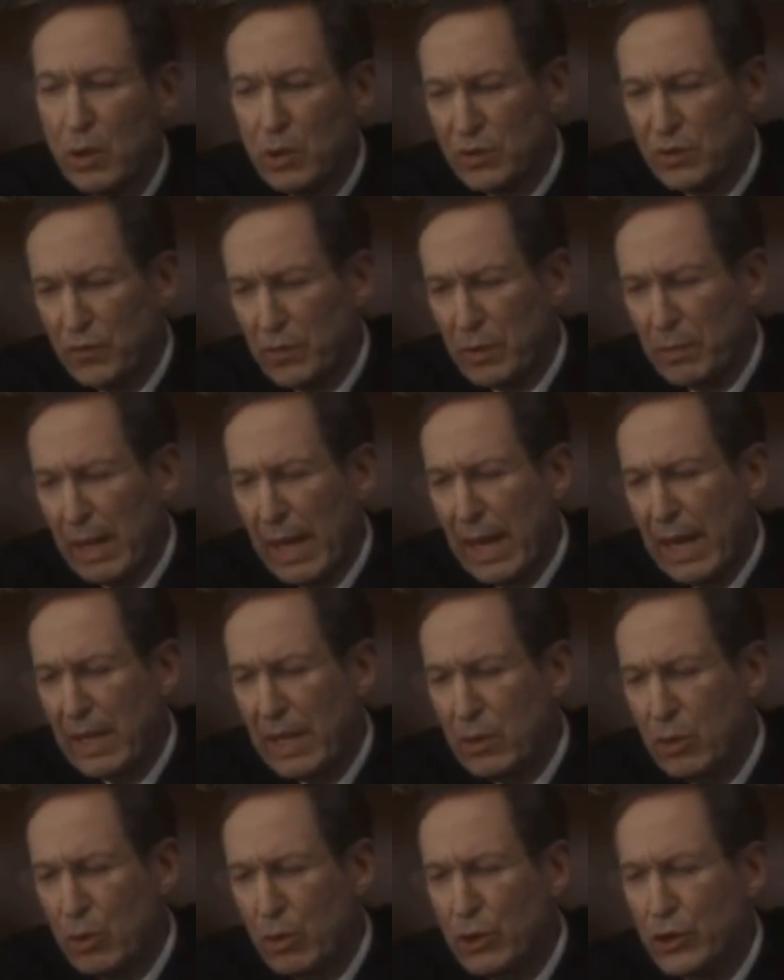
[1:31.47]
from at
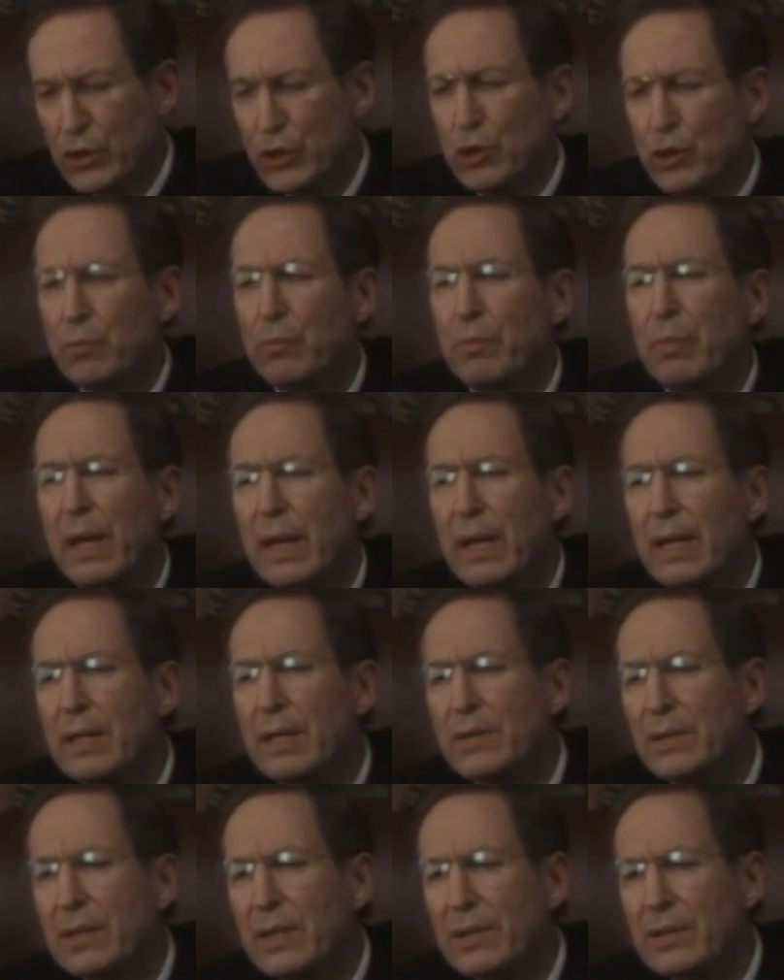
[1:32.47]
Horseshoe Bays that
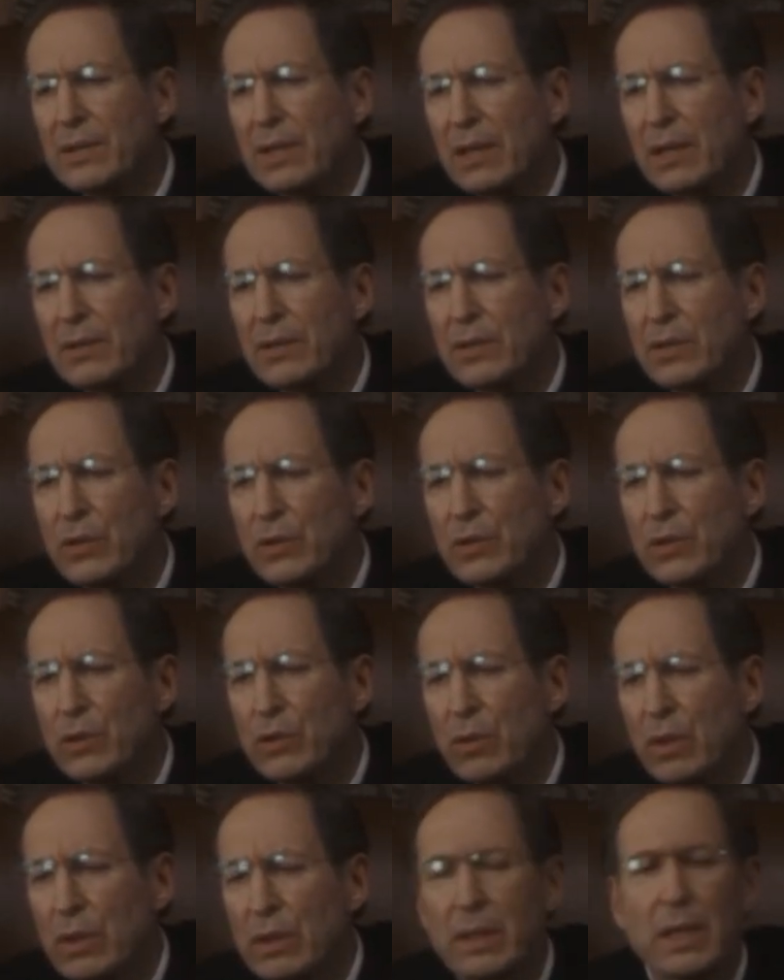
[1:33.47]
says you two are
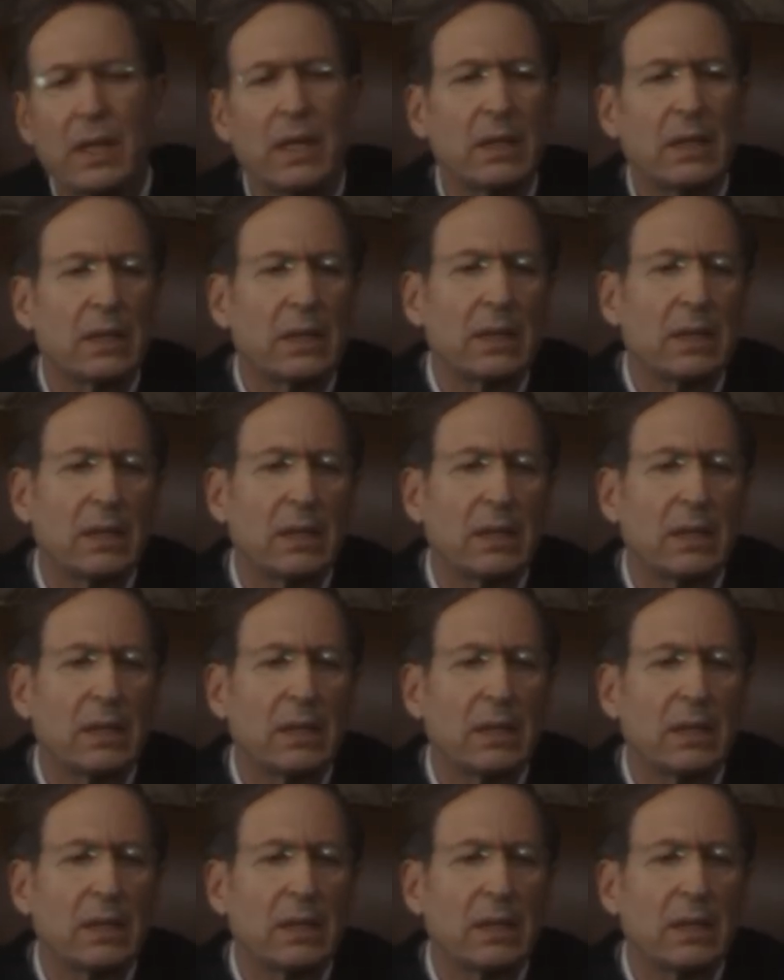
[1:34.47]
dating.